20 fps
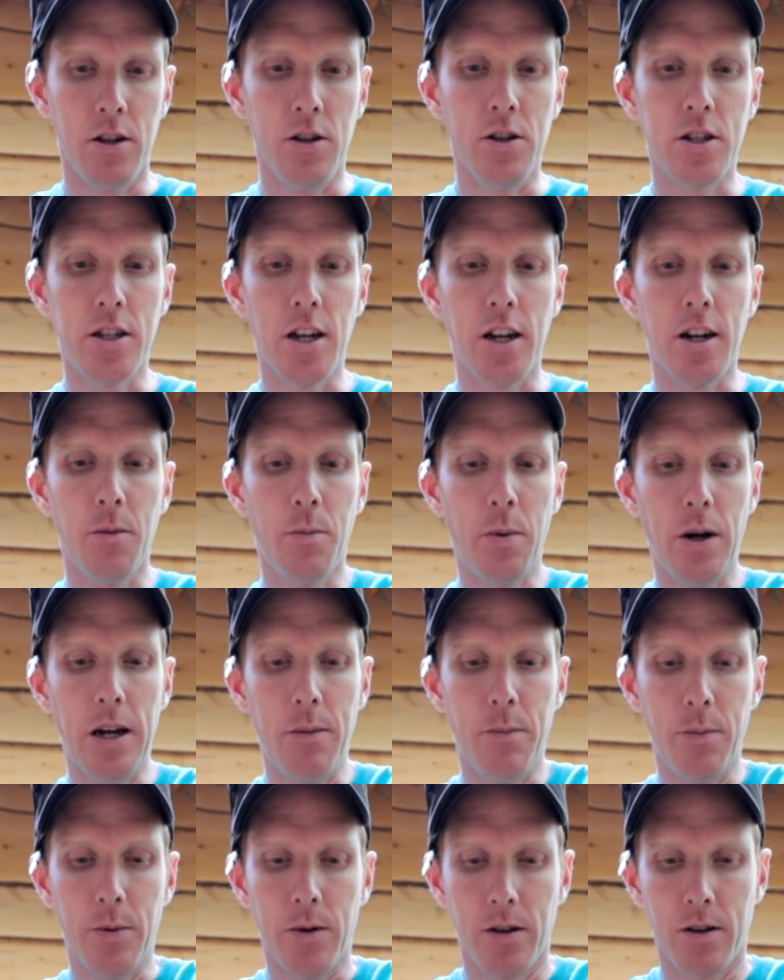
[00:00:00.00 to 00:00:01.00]
You set your
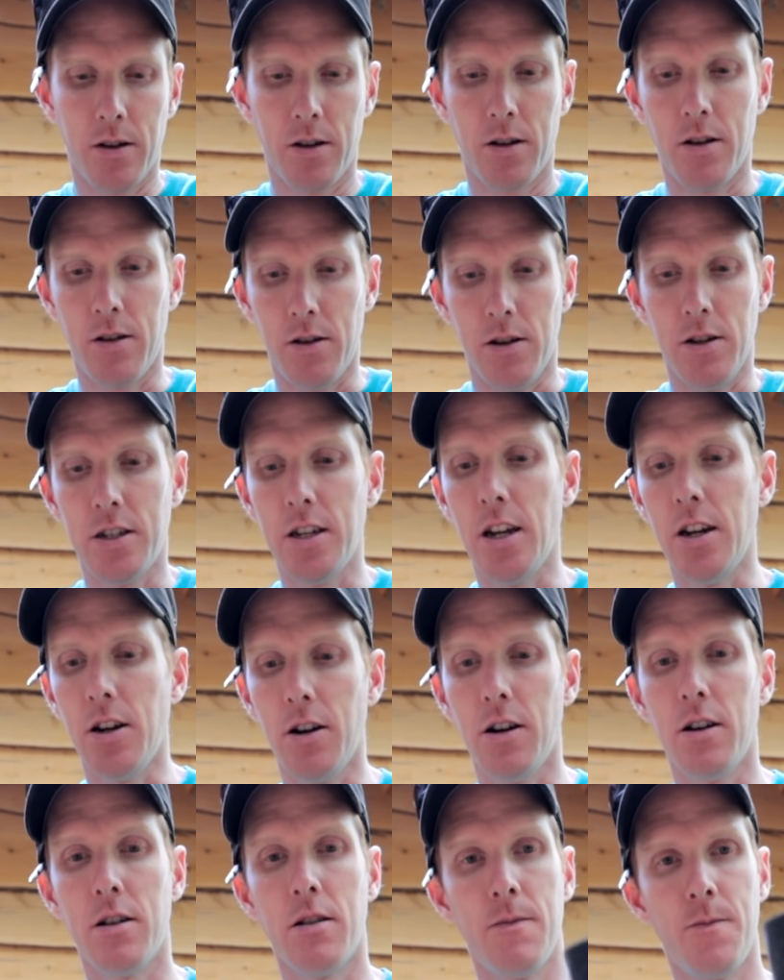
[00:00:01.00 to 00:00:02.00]
pipe, you set
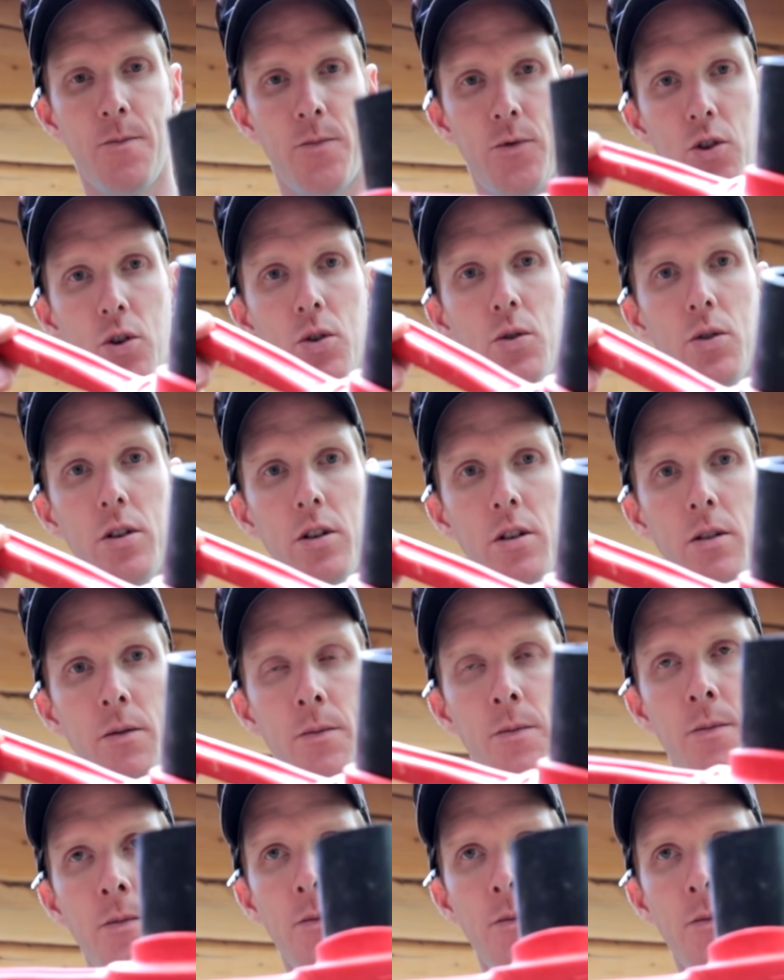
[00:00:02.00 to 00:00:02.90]
your tool